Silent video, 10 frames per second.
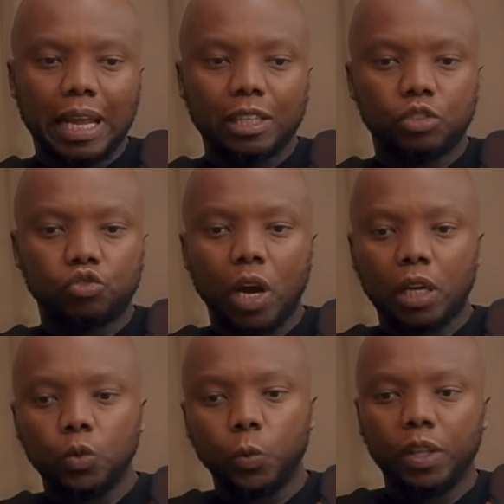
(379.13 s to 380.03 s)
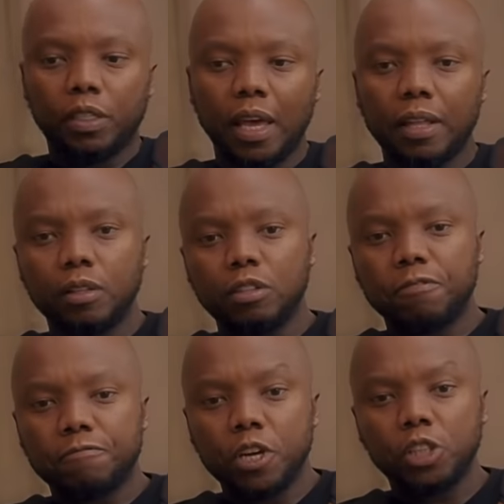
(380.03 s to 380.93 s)
I struggle with. And
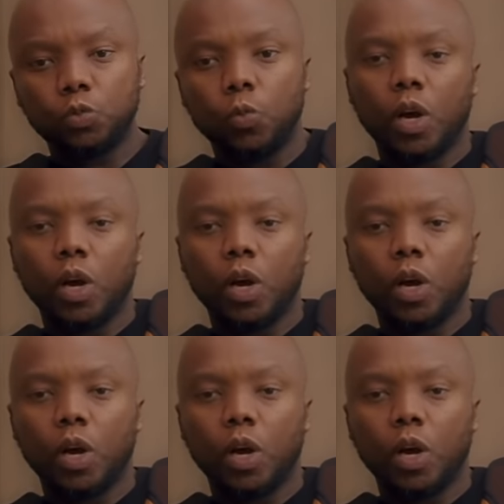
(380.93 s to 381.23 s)
the first